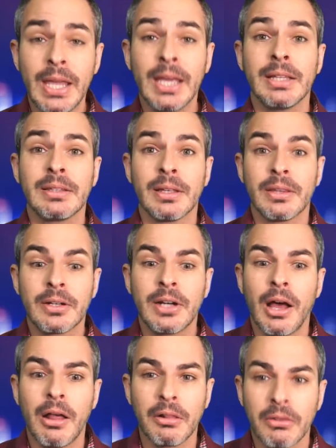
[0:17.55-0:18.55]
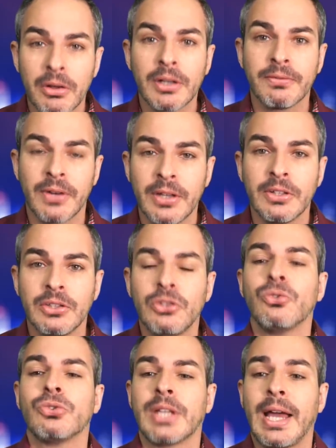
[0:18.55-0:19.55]
And there are a lot of other
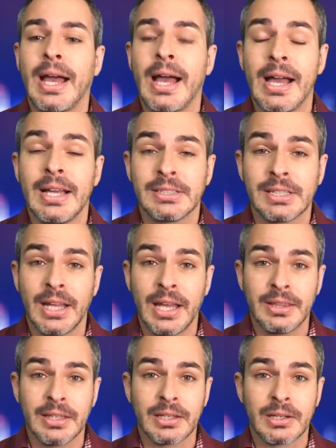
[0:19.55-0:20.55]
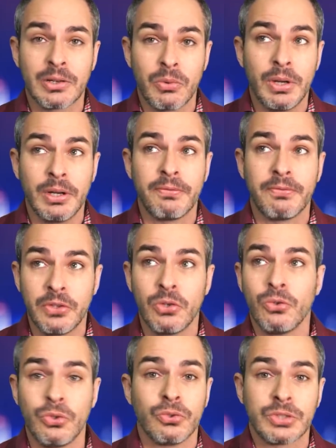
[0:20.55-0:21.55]
news. I think quite a
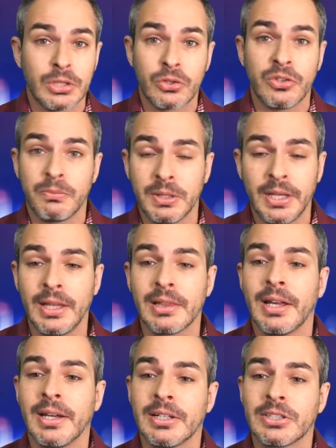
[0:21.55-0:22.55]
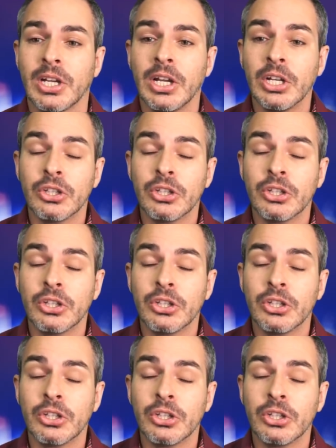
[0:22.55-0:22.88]
few news that could have been headliners.